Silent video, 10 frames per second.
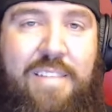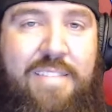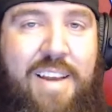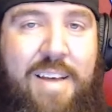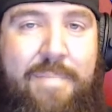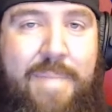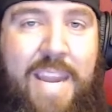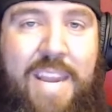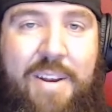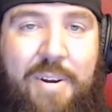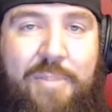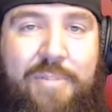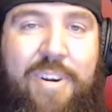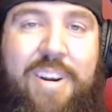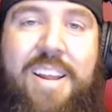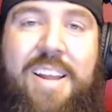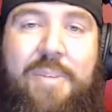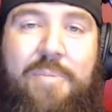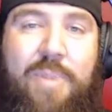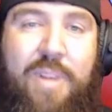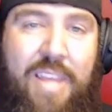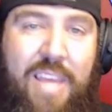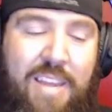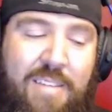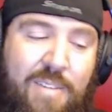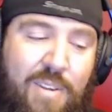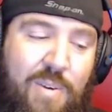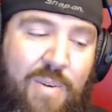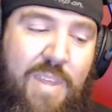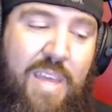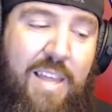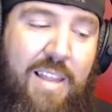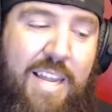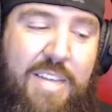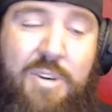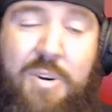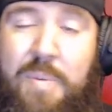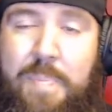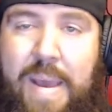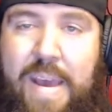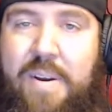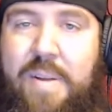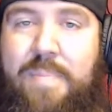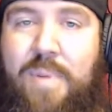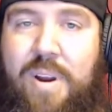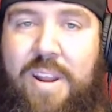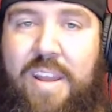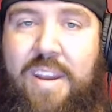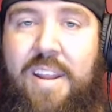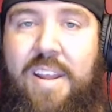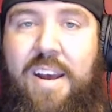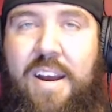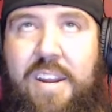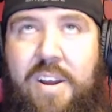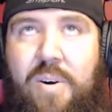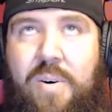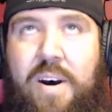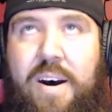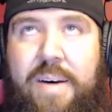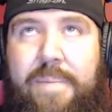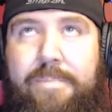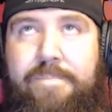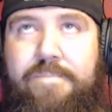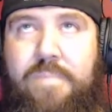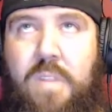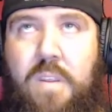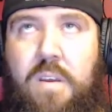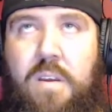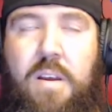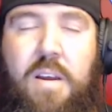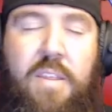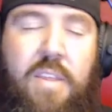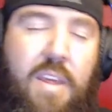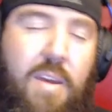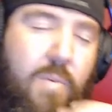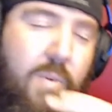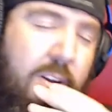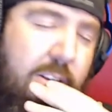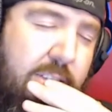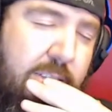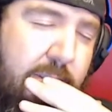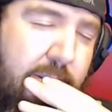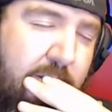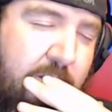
has not made it over really into the electric or battery market. I know um I think it was.